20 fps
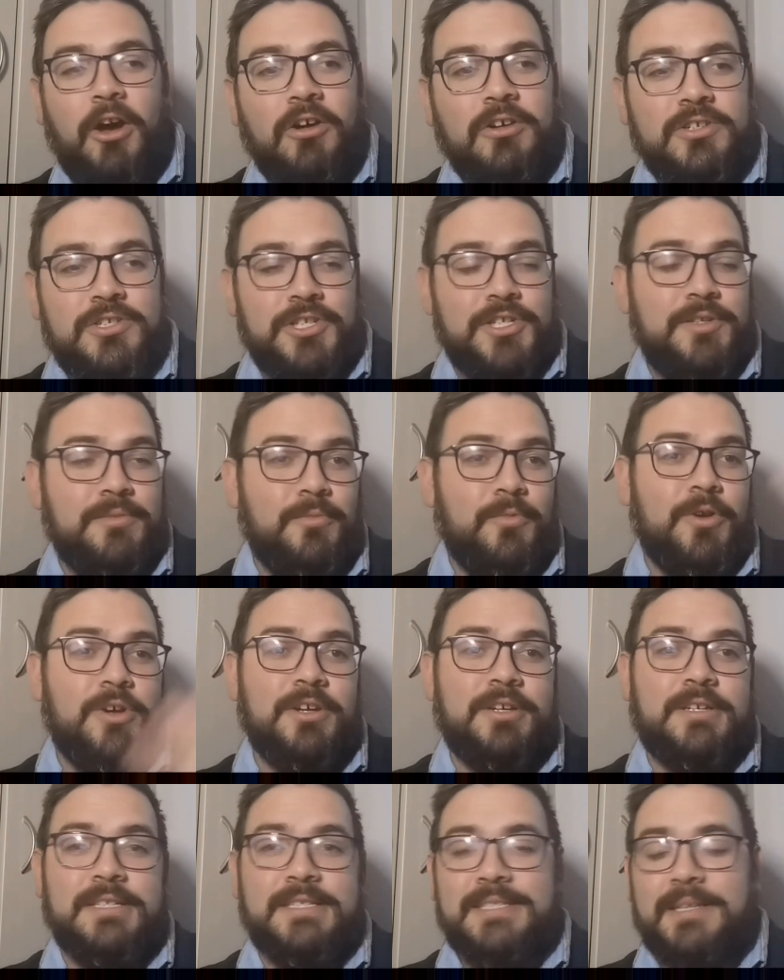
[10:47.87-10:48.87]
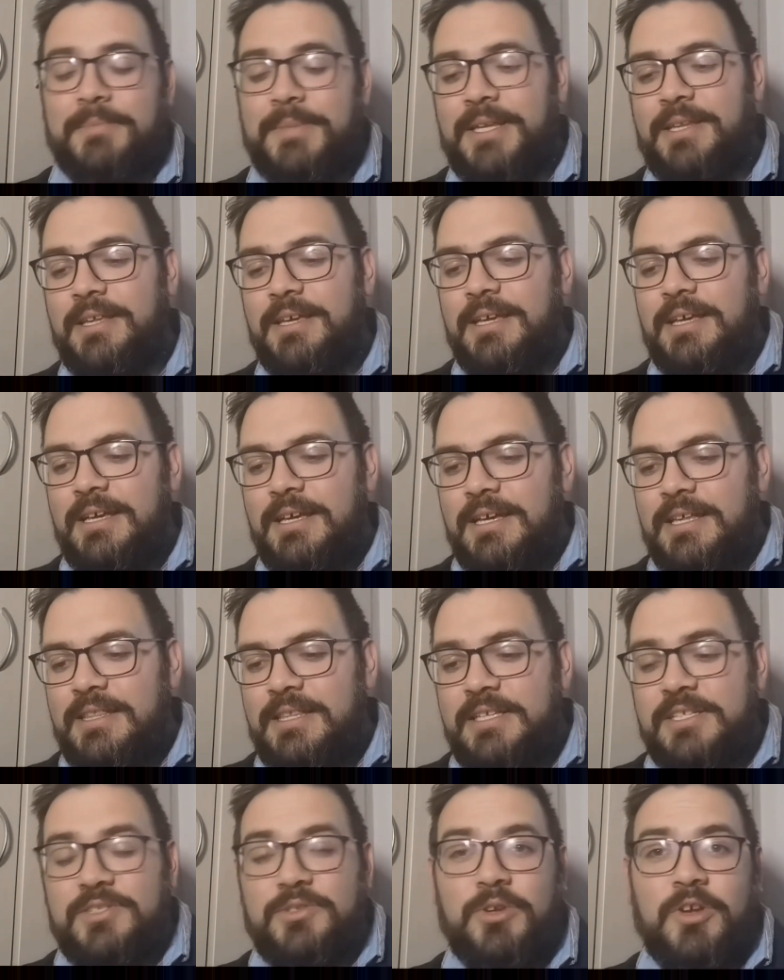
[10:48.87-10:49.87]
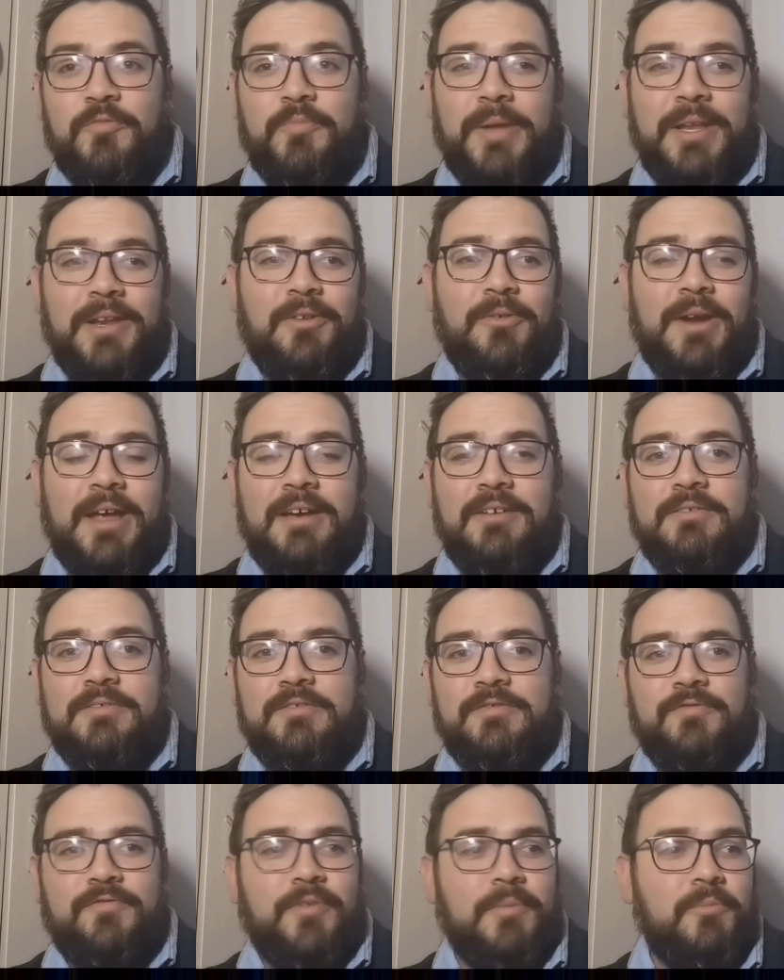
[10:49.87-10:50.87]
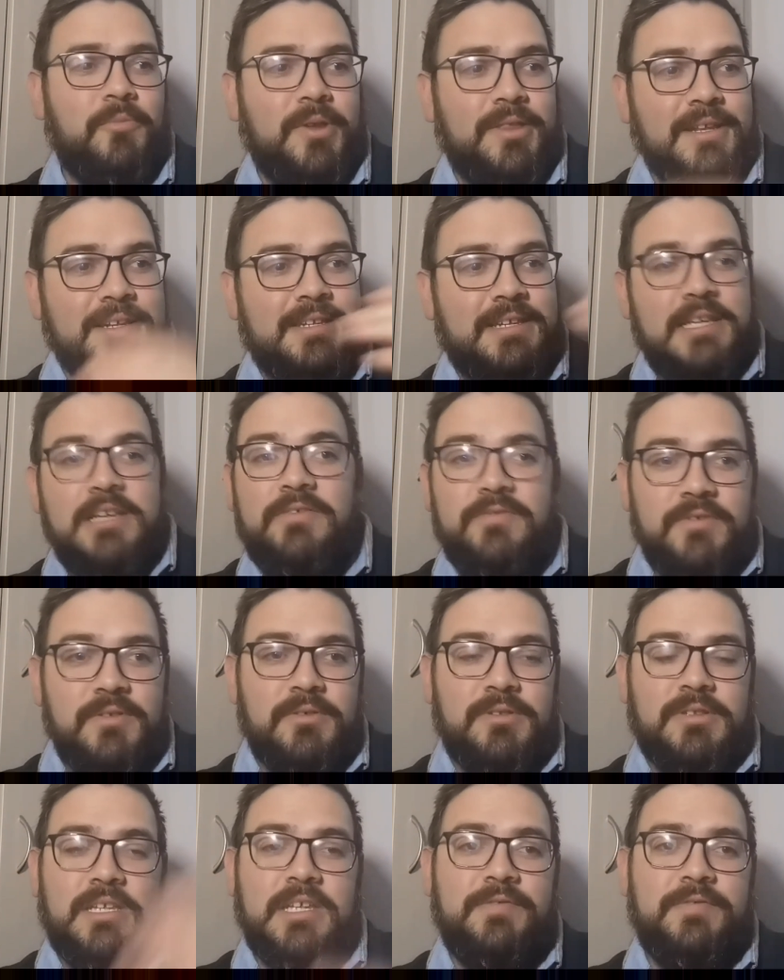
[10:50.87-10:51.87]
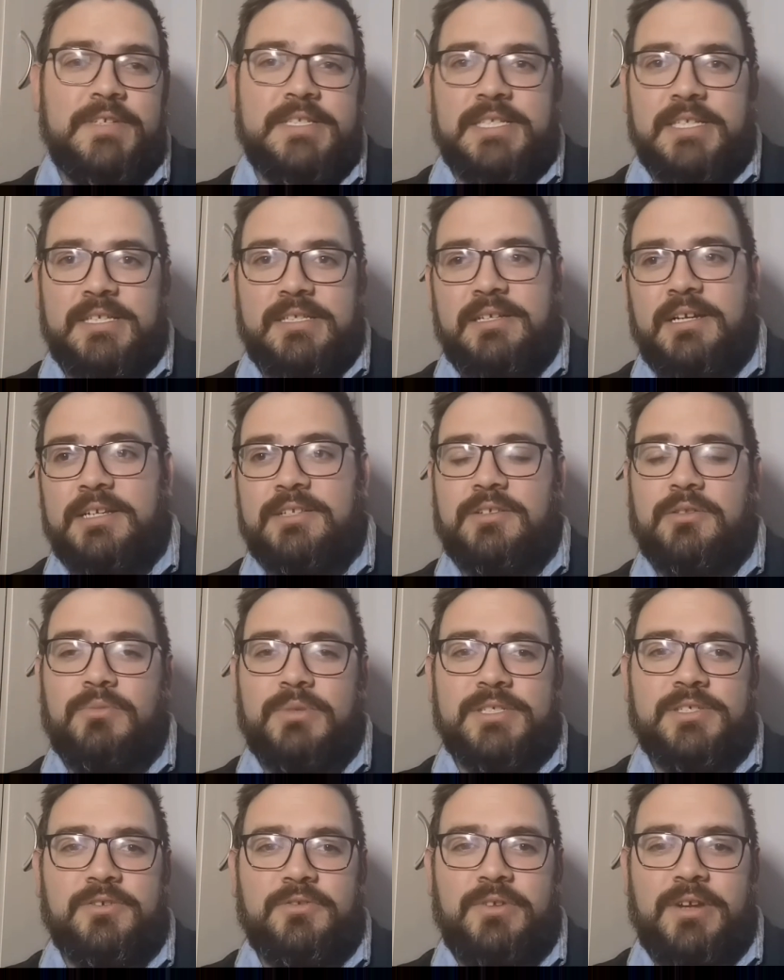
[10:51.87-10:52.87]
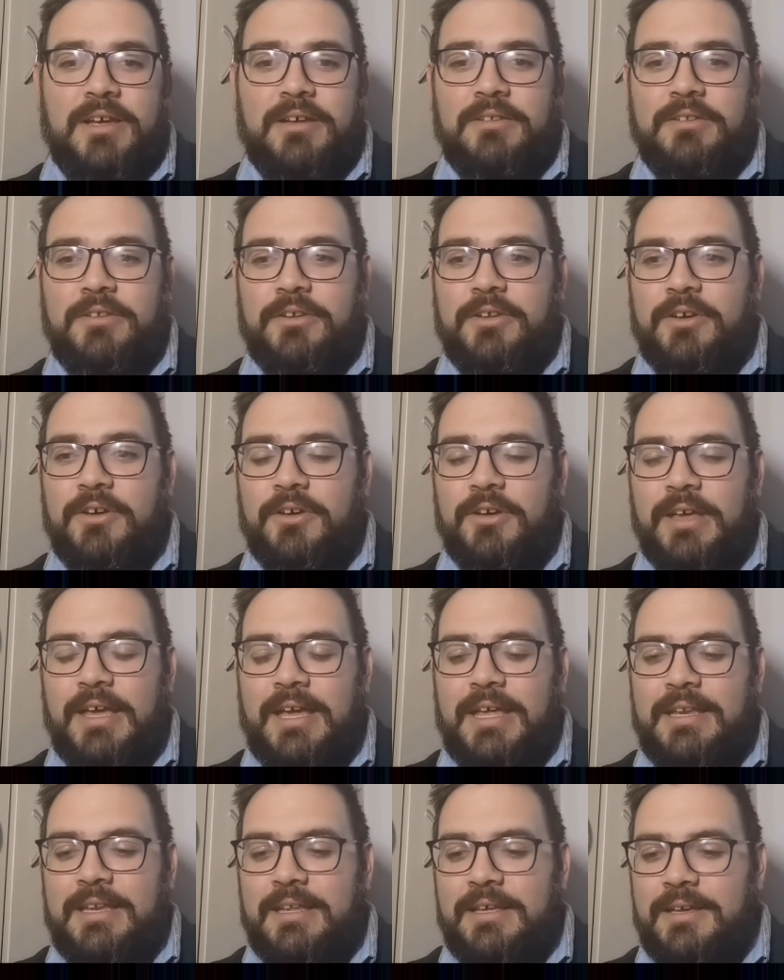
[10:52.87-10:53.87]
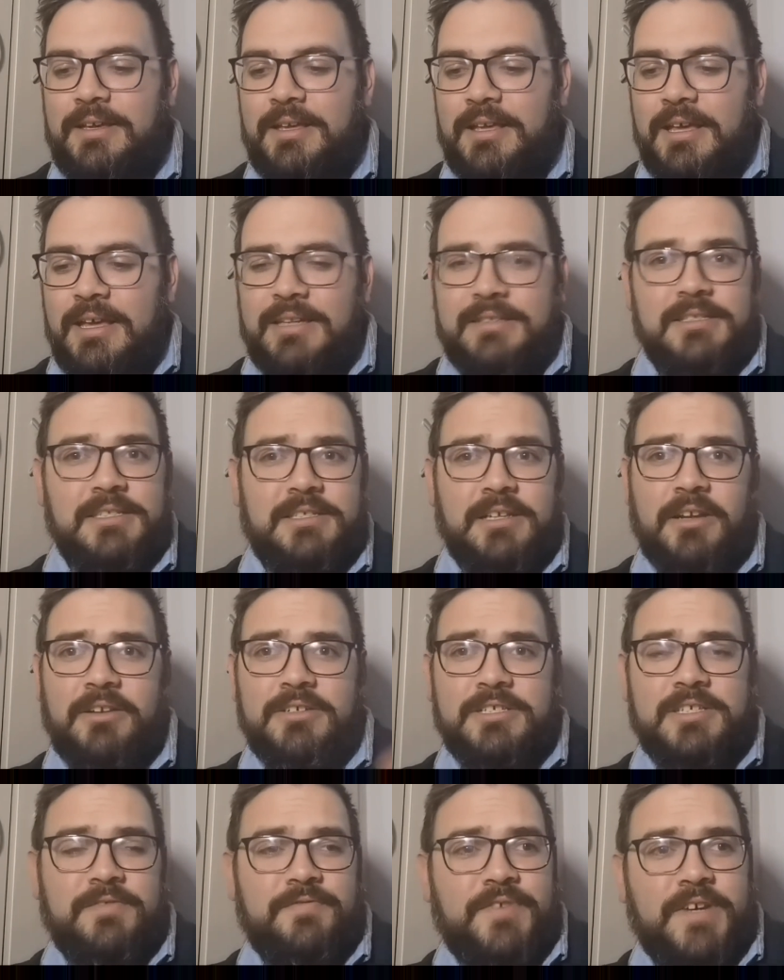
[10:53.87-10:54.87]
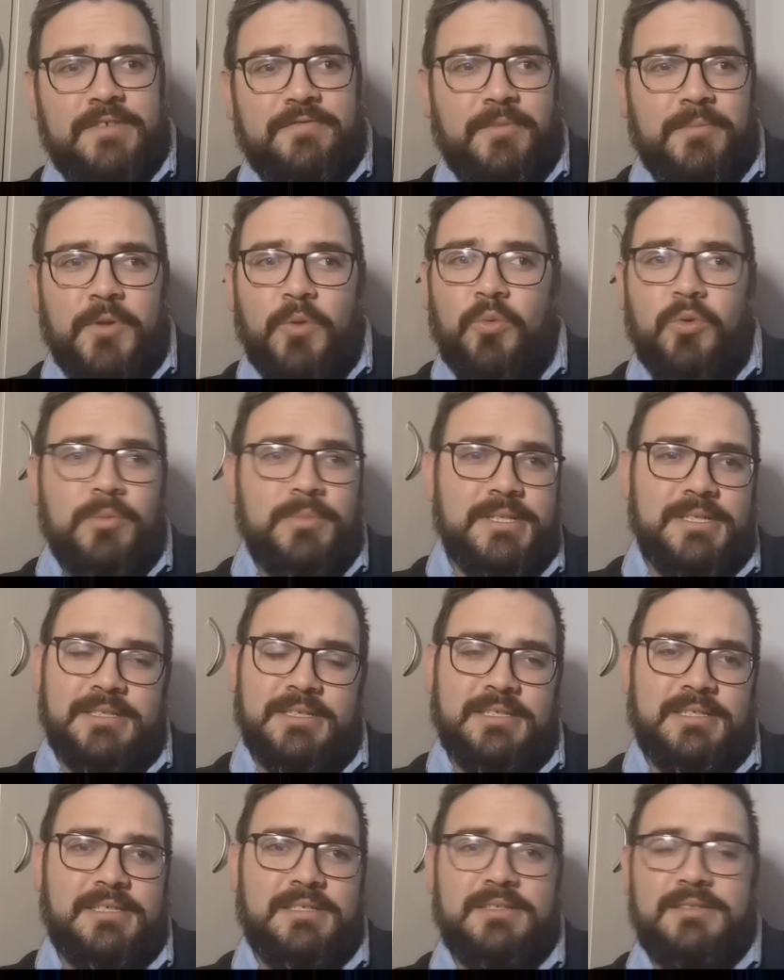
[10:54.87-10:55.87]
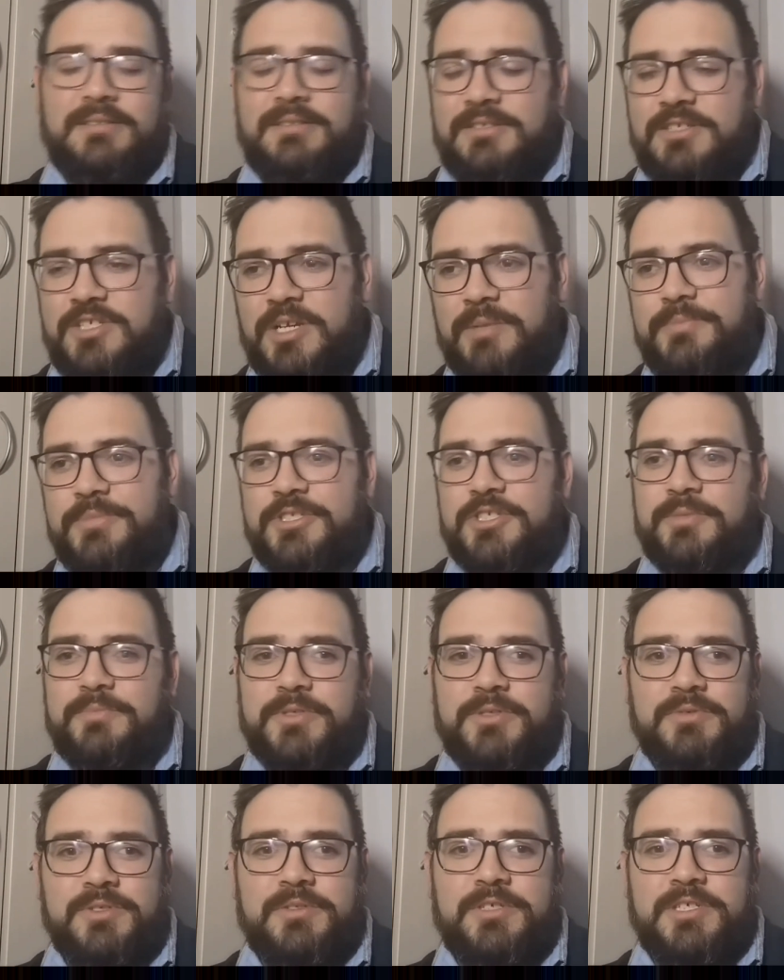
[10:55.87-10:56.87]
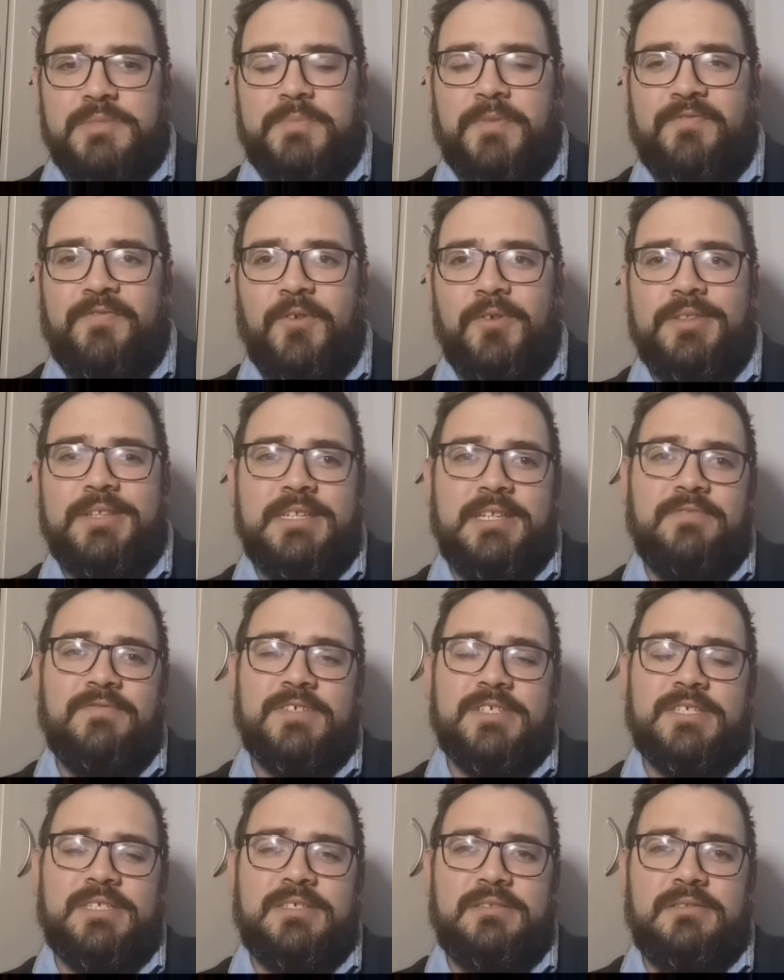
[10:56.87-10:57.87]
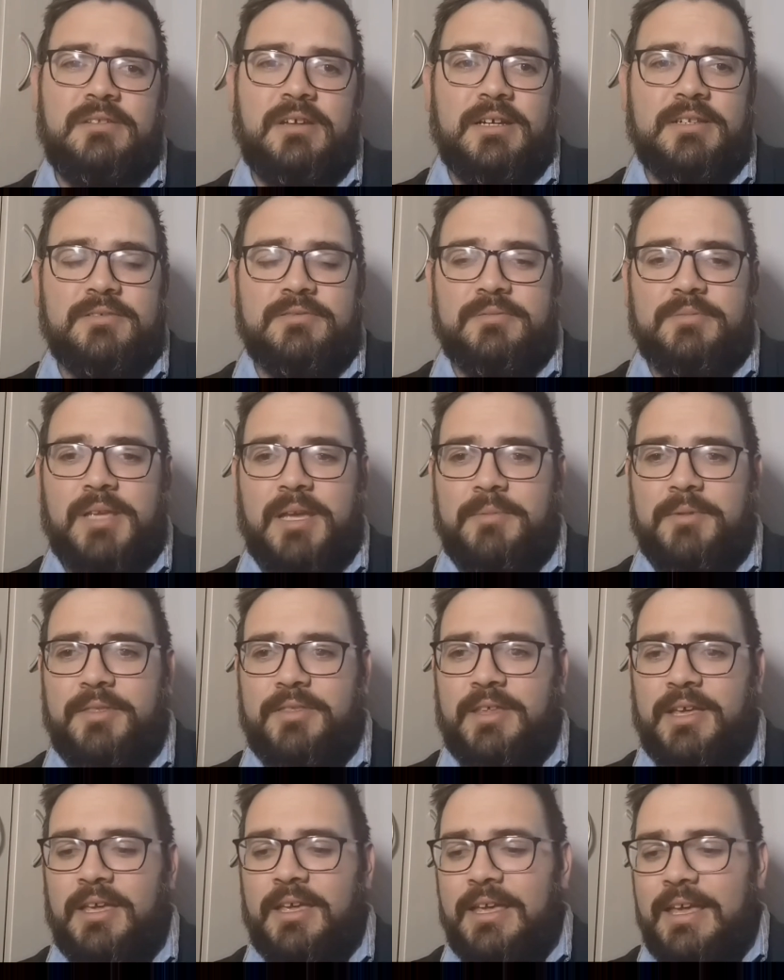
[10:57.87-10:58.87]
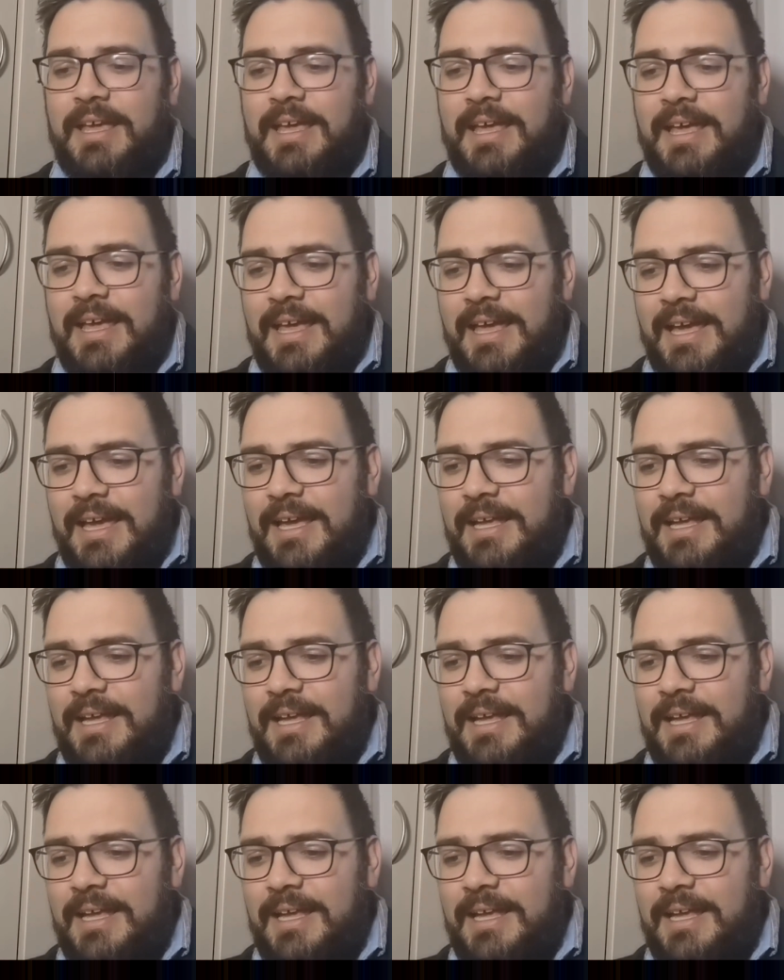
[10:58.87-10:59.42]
They're long-term workers. I mean, these two have been around from when the Divas title was around, And Natalya was, in fact, from the Women's Championship. She was just before the Divas title kind of thing.